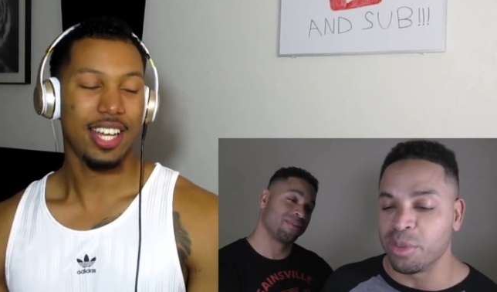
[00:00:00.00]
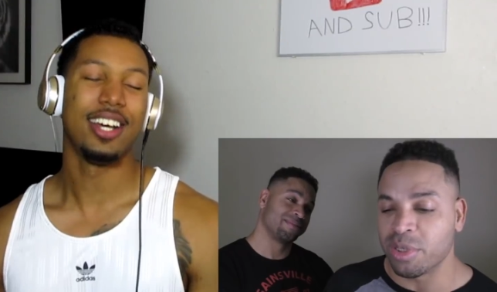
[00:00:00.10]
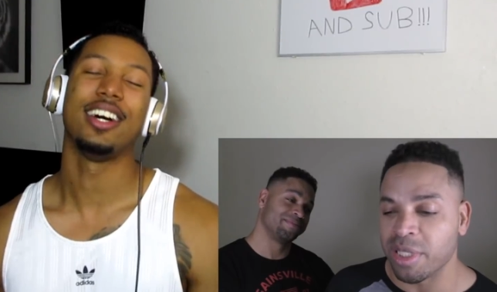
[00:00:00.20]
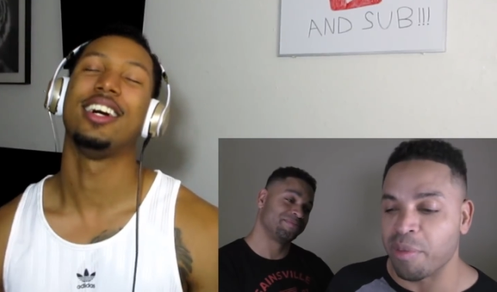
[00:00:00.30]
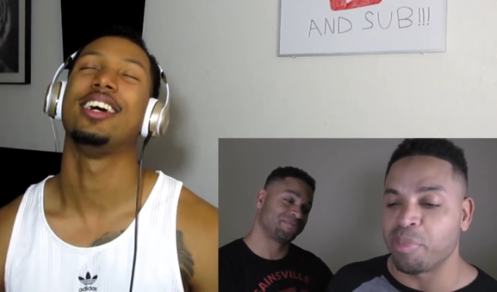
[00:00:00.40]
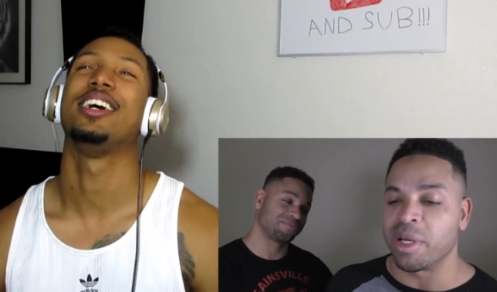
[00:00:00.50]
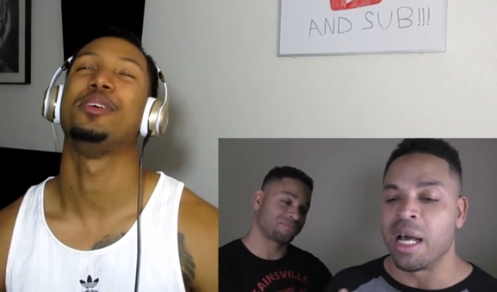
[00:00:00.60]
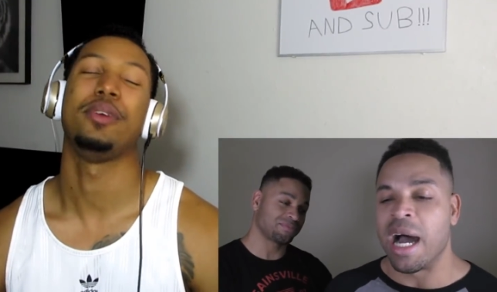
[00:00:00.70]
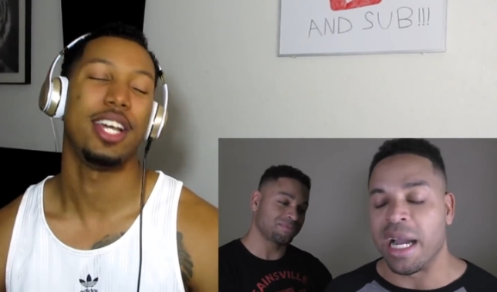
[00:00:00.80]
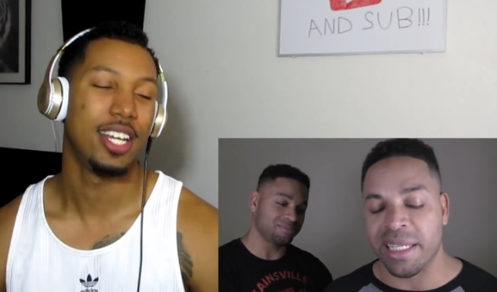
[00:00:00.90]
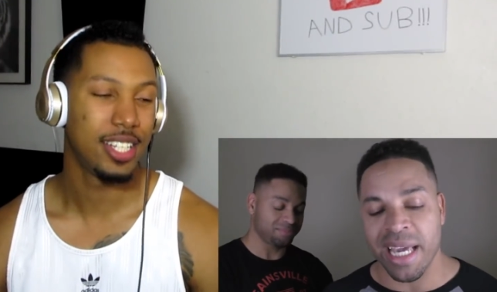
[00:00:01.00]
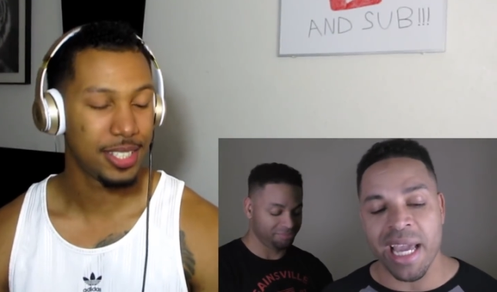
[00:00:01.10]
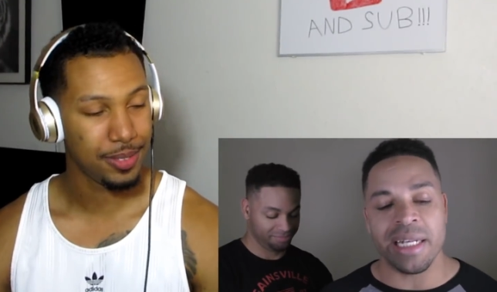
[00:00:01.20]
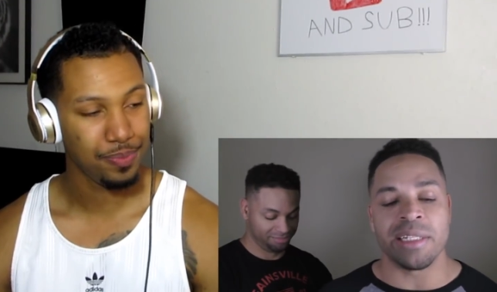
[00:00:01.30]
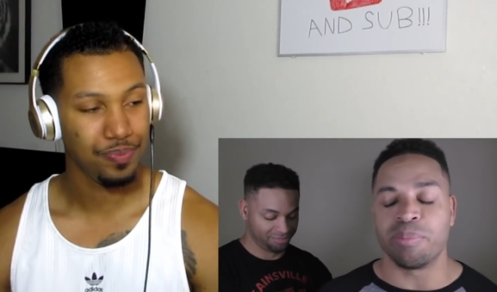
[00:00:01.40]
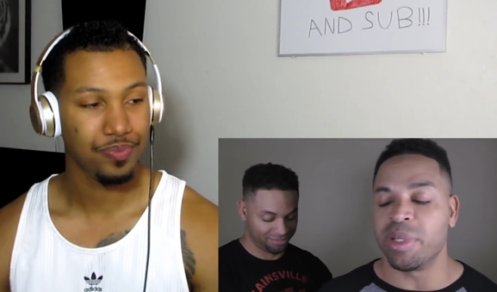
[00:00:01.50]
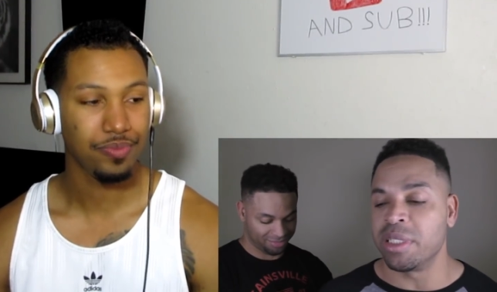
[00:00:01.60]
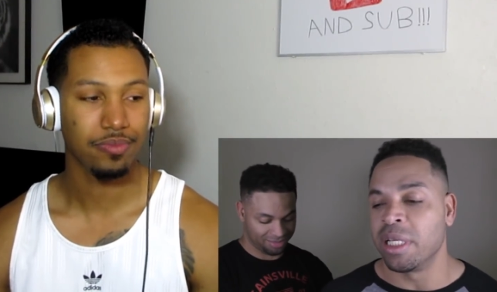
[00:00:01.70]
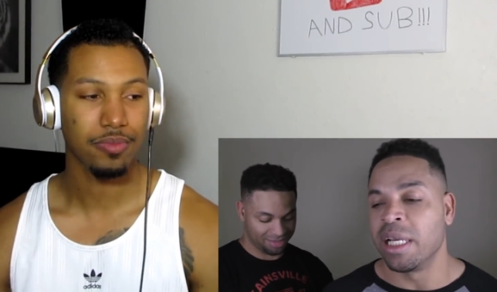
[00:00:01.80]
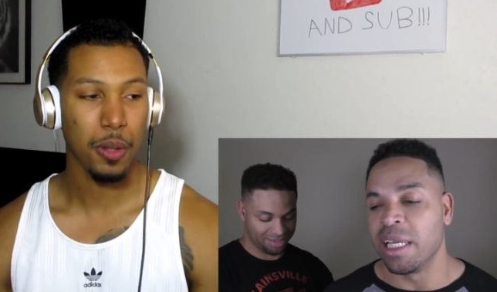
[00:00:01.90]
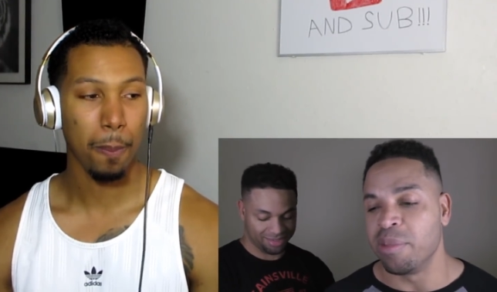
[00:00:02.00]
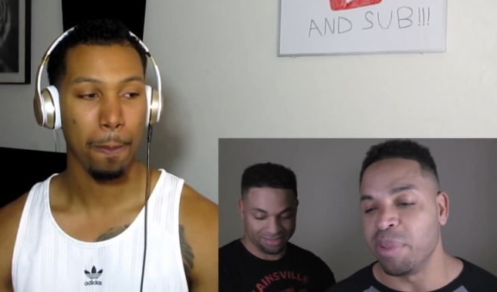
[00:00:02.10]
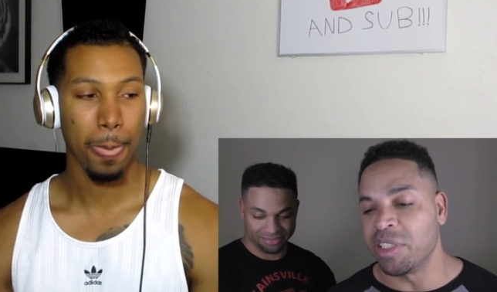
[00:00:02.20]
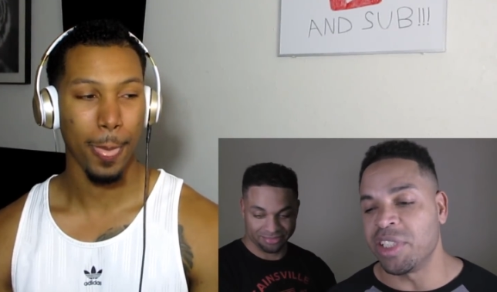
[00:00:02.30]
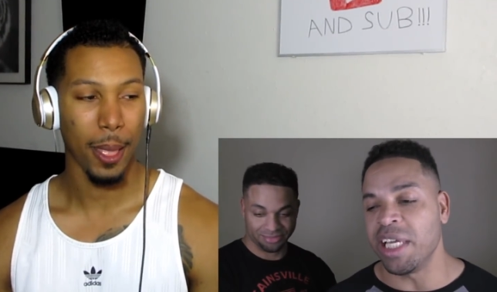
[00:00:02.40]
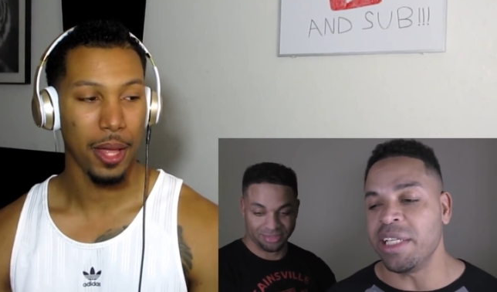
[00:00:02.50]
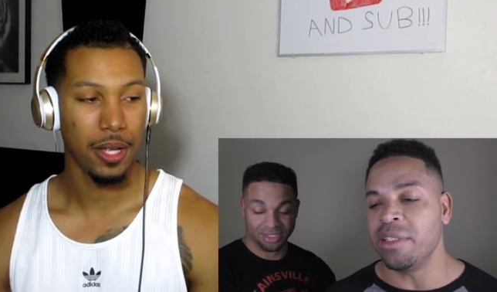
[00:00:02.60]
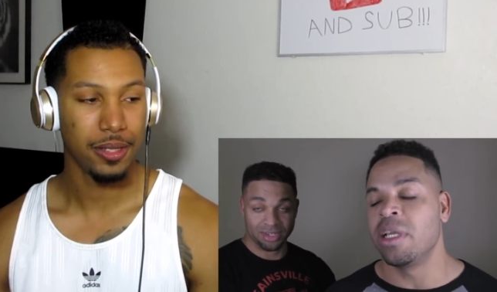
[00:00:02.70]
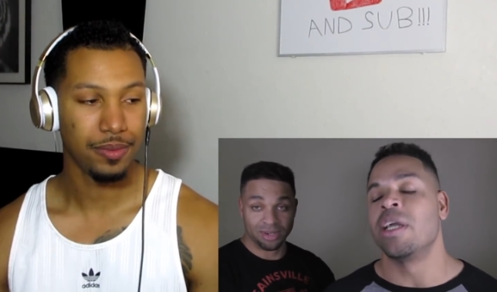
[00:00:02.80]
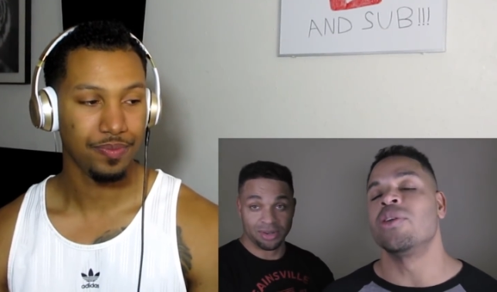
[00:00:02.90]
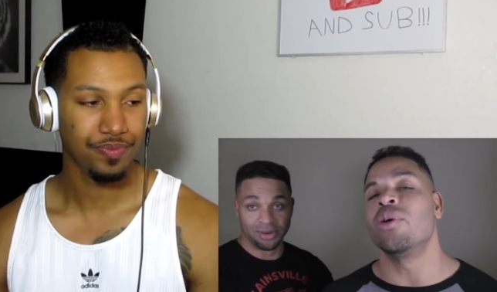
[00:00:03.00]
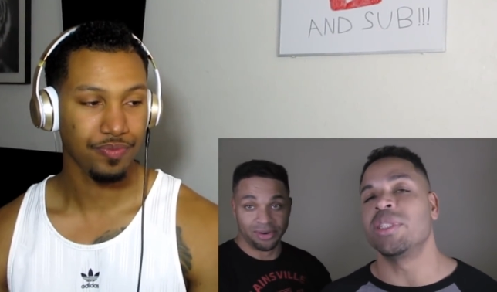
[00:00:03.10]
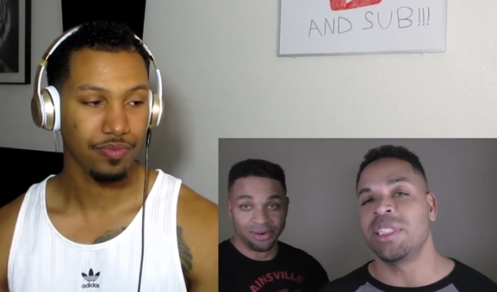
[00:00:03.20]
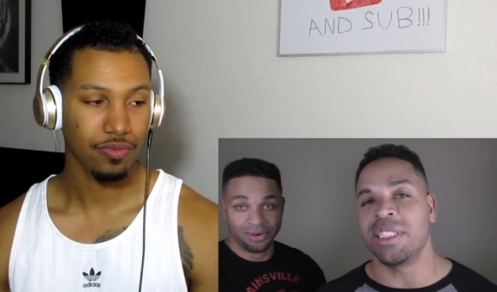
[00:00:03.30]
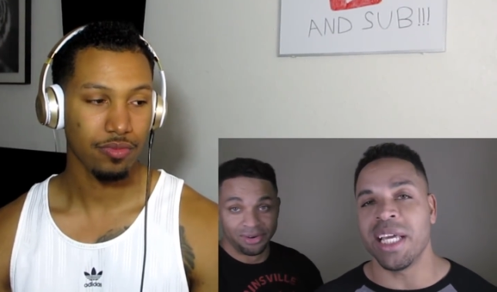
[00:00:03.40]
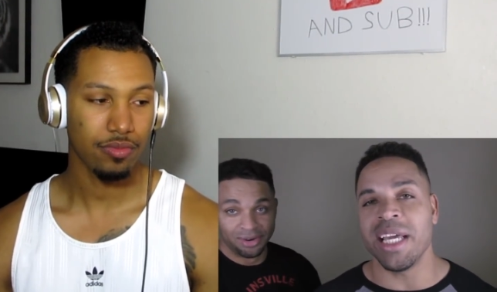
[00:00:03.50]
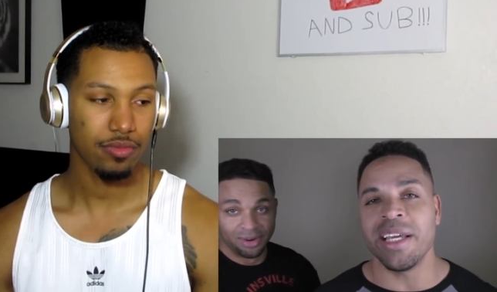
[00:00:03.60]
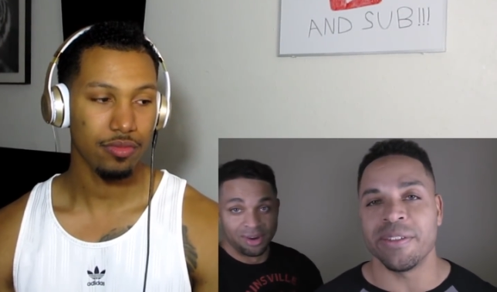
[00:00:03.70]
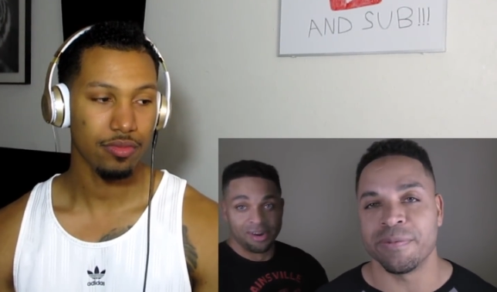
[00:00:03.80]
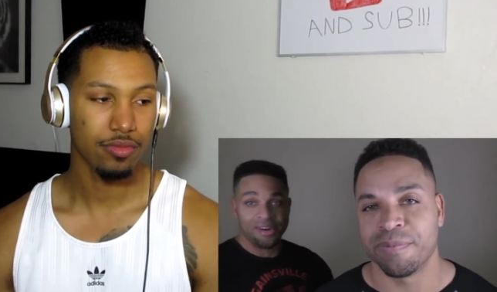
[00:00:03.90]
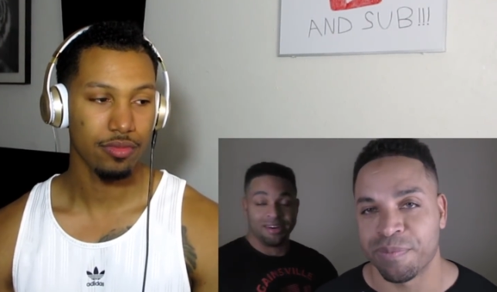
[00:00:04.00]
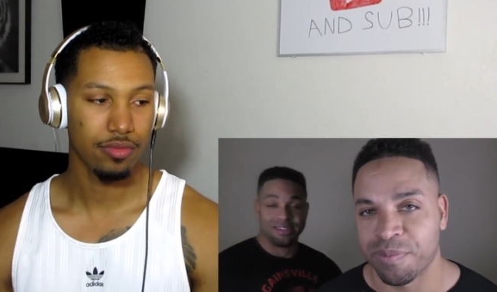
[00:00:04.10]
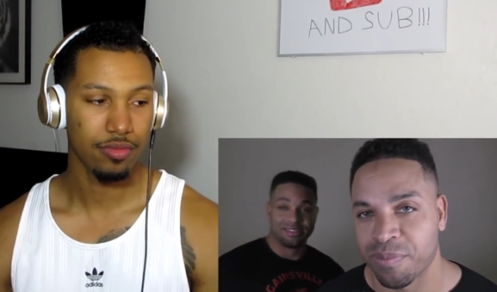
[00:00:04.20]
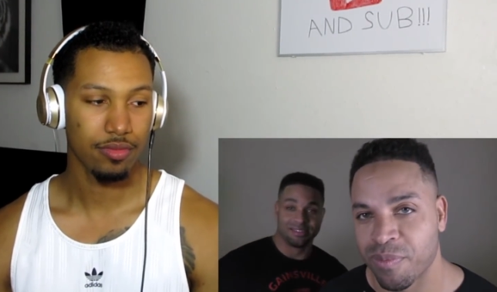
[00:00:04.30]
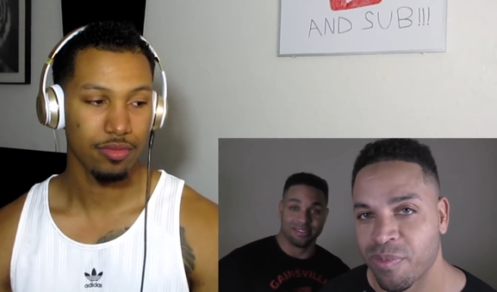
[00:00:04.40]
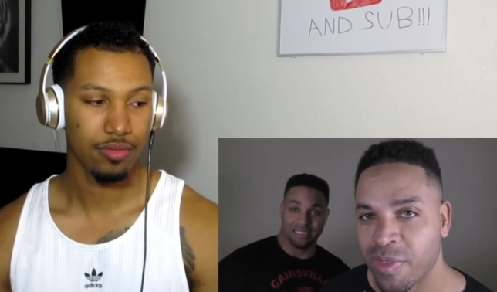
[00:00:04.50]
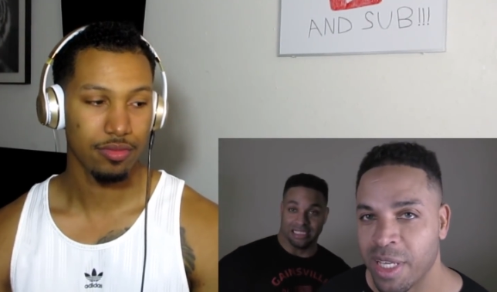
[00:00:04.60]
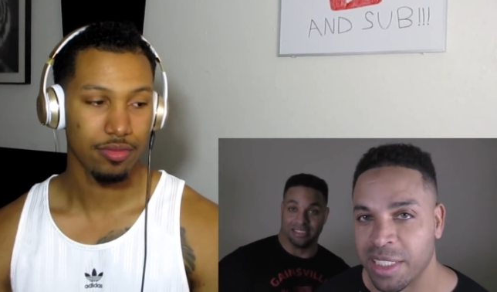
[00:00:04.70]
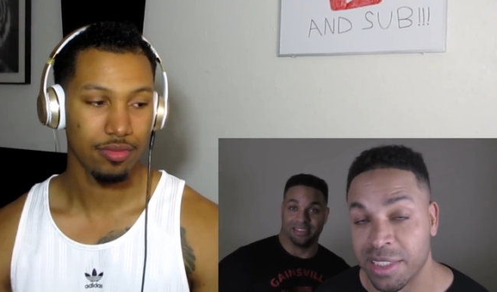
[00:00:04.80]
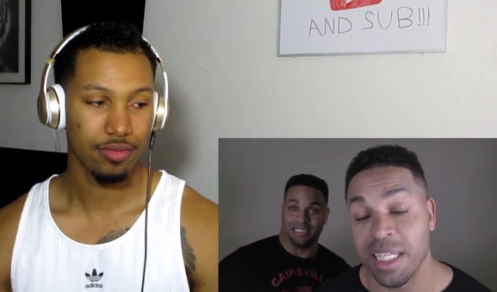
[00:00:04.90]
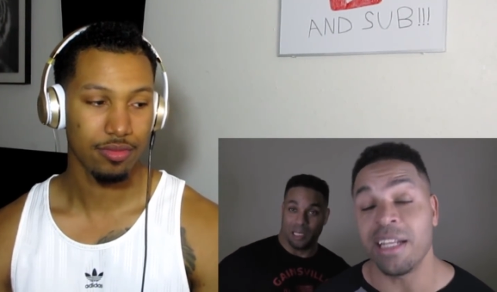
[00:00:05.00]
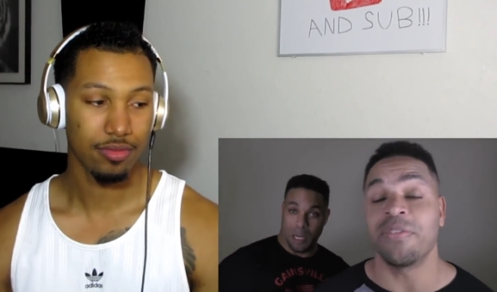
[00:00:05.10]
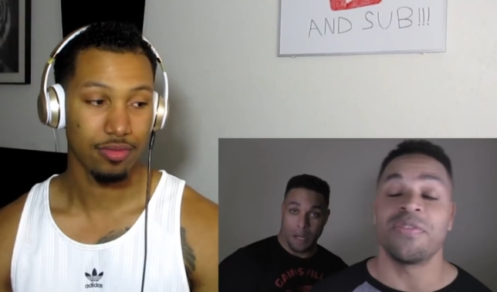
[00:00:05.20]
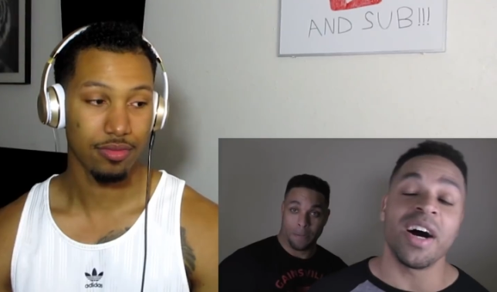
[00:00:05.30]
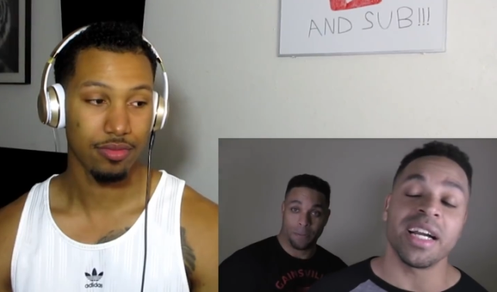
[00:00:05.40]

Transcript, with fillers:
Speaker 1: to do something, but I can't. It'd be cheating. You know what she did? Instead of